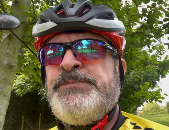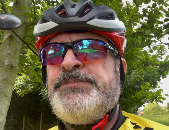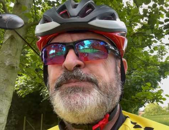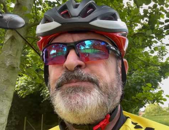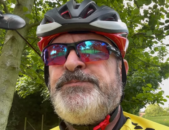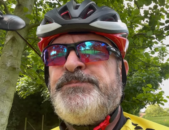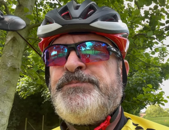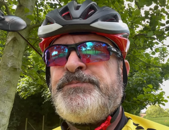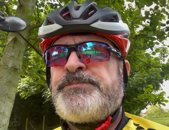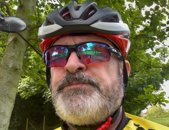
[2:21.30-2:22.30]

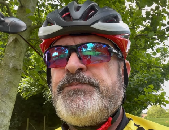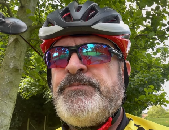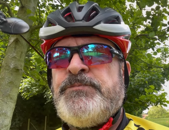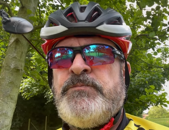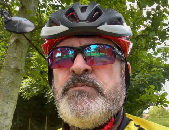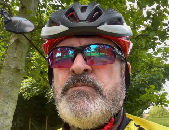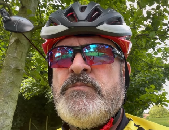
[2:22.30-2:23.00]
[no speech]